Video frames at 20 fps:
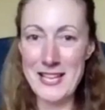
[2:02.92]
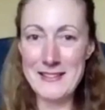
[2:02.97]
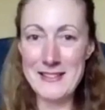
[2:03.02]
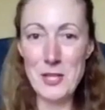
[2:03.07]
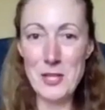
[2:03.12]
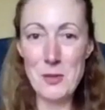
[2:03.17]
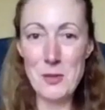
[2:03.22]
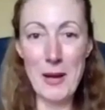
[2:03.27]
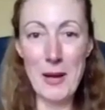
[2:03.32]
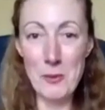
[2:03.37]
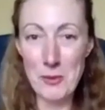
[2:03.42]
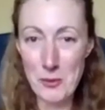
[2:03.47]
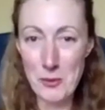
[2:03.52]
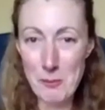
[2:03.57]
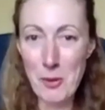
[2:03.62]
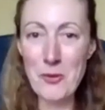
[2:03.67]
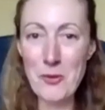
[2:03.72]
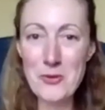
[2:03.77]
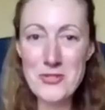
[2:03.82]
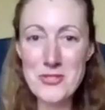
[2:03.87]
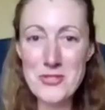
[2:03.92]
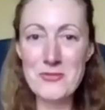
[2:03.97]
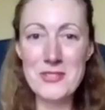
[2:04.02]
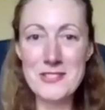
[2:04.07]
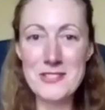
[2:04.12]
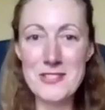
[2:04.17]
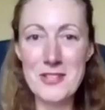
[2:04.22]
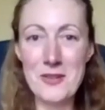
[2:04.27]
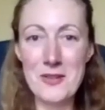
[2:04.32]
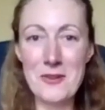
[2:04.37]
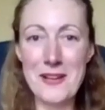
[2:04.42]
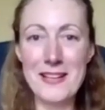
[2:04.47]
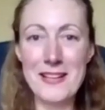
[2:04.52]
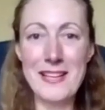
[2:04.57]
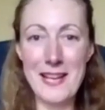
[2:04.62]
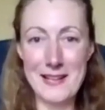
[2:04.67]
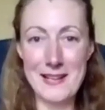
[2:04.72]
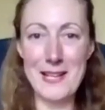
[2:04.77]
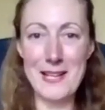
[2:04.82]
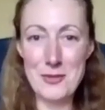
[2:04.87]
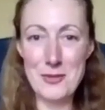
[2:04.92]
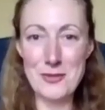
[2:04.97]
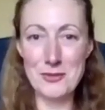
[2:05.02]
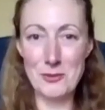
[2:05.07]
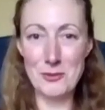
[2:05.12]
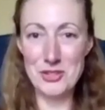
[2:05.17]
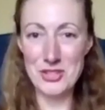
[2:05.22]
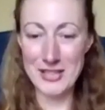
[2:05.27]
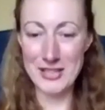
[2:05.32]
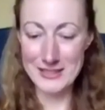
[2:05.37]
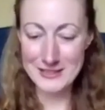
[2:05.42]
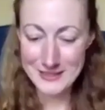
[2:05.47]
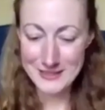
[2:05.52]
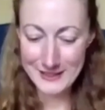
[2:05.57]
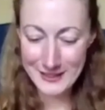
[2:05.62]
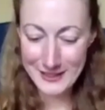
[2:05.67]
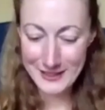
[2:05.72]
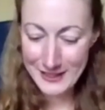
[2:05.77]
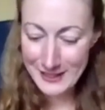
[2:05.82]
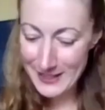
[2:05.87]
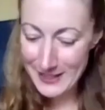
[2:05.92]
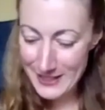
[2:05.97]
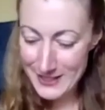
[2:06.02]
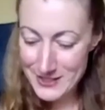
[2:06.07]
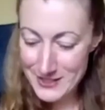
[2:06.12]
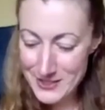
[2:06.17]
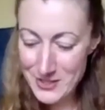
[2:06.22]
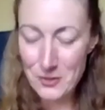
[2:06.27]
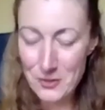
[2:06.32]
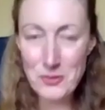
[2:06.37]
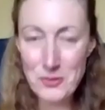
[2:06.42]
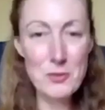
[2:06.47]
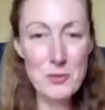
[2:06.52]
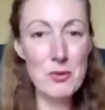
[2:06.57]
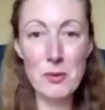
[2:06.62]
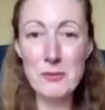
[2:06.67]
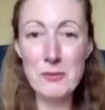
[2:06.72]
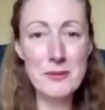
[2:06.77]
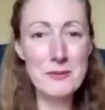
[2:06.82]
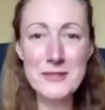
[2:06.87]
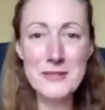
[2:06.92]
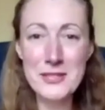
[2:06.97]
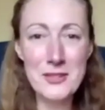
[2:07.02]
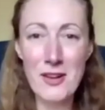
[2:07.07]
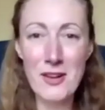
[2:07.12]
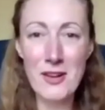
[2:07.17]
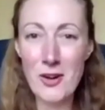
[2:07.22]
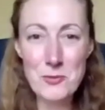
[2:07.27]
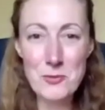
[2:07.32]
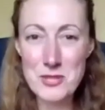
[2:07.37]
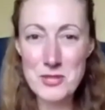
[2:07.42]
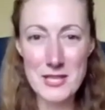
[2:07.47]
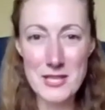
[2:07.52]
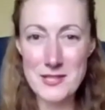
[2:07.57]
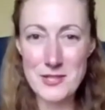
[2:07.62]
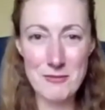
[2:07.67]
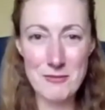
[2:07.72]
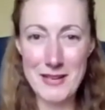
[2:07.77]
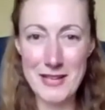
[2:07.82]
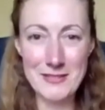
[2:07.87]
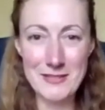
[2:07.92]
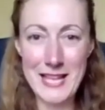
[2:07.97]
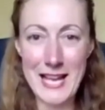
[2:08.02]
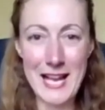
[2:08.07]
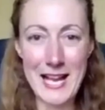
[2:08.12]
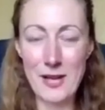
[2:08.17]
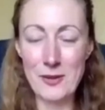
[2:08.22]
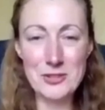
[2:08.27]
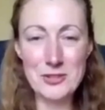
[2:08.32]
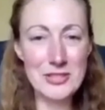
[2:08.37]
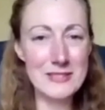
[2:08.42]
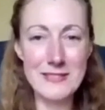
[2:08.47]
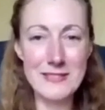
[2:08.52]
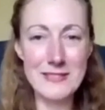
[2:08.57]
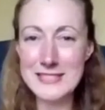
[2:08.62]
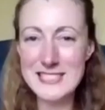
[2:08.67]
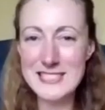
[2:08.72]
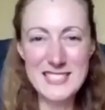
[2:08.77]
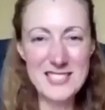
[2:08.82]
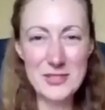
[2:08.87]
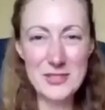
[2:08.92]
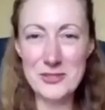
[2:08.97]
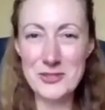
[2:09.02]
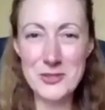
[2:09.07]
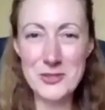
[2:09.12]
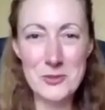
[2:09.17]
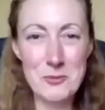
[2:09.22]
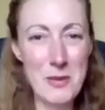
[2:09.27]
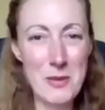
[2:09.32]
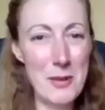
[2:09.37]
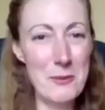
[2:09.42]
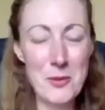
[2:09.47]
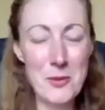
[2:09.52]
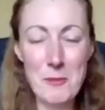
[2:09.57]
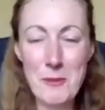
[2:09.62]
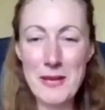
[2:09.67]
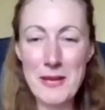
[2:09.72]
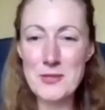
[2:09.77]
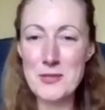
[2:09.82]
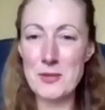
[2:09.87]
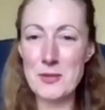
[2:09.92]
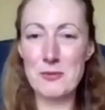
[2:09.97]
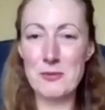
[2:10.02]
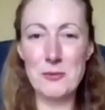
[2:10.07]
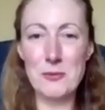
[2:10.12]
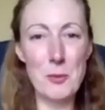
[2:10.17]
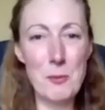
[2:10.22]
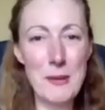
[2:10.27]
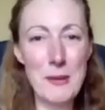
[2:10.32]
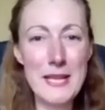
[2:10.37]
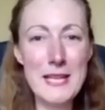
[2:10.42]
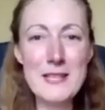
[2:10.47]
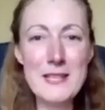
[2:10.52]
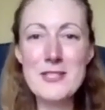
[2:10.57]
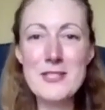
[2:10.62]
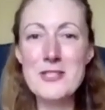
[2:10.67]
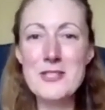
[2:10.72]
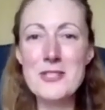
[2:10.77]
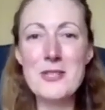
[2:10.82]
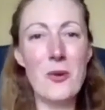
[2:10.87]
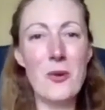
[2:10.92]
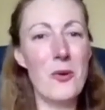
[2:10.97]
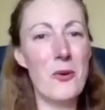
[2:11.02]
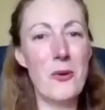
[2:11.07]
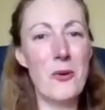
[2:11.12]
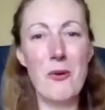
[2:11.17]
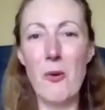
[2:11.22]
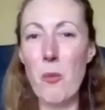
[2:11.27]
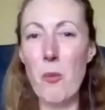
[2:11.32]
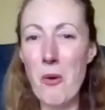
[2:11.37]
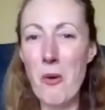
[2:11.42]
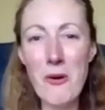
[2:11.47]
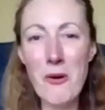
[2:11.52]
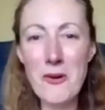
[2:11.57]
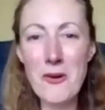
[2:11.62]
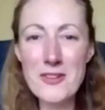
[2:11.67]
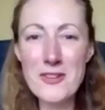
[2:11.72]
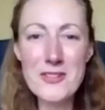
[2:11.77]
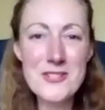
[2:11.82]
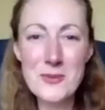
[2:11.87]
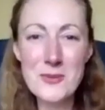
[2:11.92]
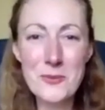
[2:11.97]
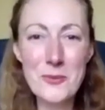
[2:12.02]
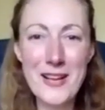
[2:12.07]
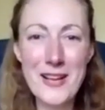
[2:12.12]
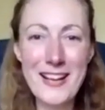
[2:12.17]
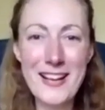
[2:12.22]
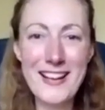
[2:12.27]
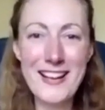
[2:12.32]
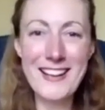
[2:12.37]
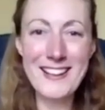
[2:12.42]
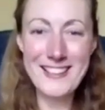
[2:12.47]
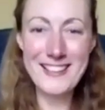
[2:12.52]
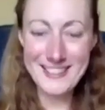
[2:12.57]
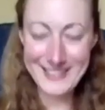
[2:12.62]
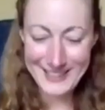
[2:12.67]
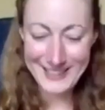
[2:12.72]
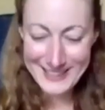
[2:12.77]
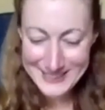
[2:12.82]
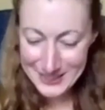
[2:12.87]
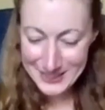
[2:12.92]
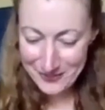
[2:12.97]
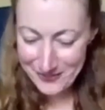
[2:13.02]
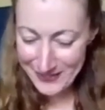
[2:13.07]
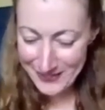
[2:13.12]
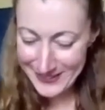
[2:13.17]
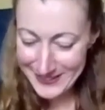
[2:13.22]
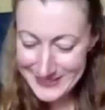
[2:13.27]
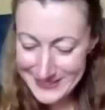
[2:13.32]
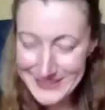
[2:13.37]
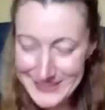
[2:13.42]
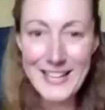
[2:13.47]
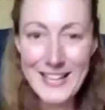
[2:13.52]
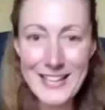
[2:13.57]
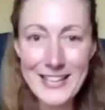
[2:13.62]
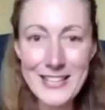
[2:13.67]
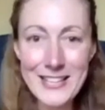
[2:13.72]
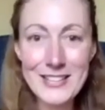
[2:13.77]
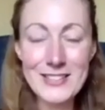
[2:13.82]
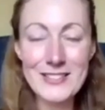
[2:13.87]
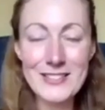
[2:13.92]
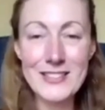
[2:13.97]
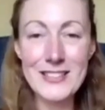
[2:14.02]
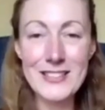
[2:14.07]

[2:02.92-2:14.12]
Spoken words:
then you might want to pause the video and get an actual object. So you probably got objects around the house collecting dust, maybe you picked up from the beach or a walk somewhere. So things like,